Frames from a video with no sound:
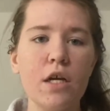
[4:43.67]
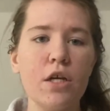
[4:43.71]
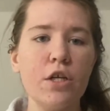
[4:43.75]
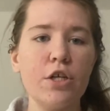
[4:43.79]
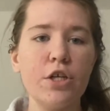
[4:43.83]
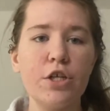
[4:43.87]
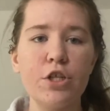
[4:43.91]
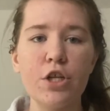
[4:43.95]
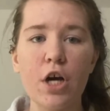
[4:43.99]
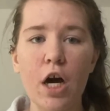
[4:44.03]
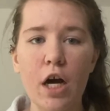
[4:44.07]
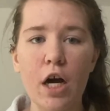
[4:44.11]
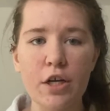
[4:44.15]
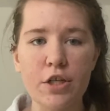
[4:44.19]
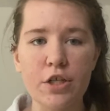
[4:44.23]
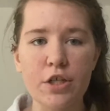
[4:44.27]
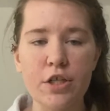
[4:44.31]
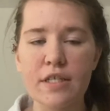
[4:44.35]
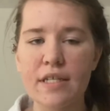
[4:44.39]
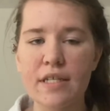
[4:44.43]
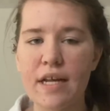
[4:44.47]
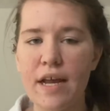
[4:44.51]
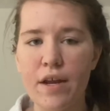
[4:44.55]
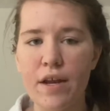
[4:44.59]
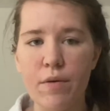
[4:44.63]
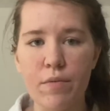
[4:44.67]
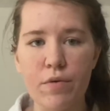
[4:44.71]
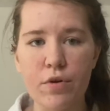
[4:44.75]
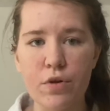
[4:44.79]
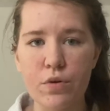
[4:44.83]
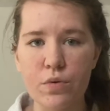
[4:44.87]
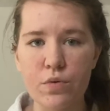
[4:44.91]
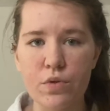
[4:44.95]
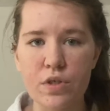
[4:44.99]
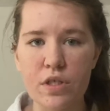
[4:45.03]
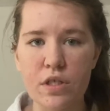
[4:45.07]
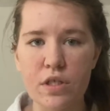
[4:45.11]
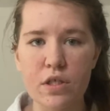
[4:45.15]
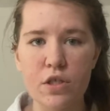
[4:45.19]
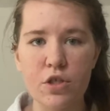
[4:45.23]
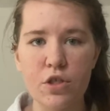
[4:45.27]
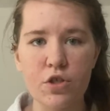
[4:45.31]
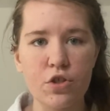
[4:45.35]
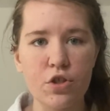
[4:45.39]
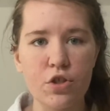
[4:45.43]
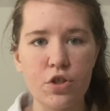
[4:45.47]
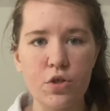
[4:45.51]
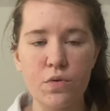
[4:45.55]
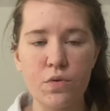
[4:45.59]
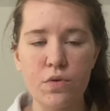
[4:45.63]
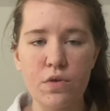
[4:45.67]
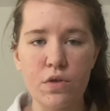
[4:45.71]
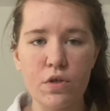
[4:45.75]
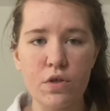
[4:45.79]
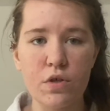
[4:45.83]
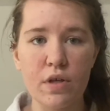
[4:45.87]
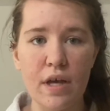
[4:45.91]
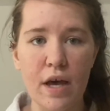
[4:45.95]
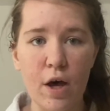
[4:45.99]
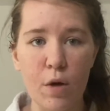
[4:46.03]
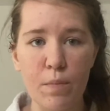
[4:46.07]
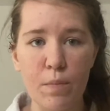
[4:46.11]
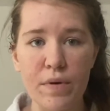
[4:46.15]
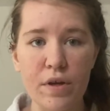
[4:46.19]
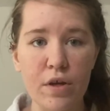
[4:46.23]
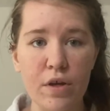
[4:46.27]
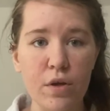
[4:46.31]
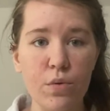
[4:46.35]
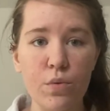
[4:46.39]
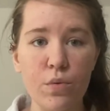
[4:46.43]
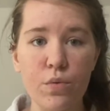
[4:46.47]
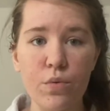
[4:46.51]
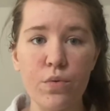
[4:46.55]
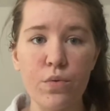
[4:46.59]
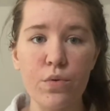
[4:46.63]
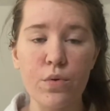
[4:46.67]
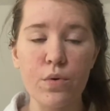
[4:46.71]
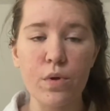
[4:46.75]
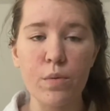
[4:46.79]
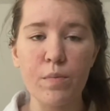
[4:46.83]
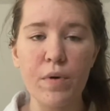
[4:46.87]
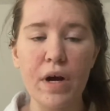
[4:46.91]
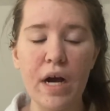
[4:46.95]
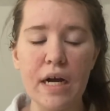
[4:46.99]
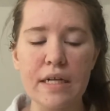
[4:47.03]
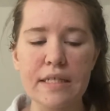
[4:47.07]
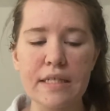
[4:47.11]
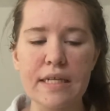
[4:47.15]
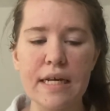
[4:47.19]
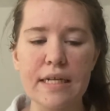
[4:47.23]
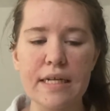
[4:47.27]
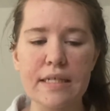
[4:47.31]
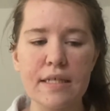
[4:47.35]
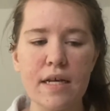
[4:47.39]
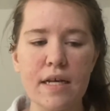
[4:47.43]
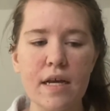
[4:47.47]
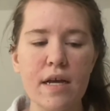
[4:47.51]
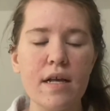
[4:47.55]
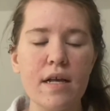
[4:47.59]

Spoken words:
your doctors, anyone who's helping you through the process.